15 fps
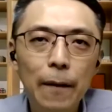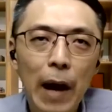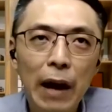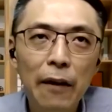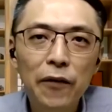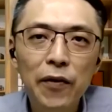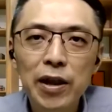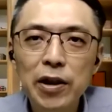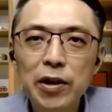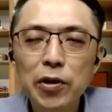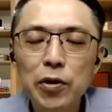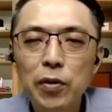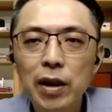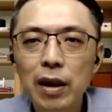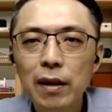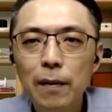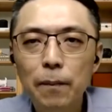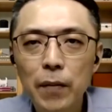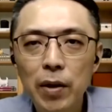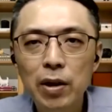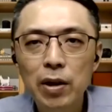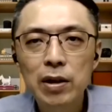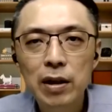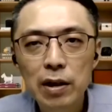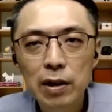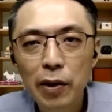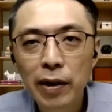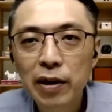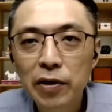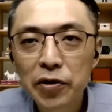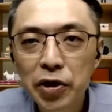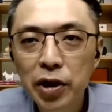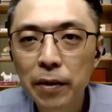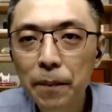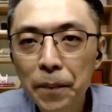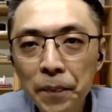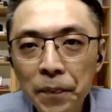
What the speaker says: unfurnished unit because rental is cheap,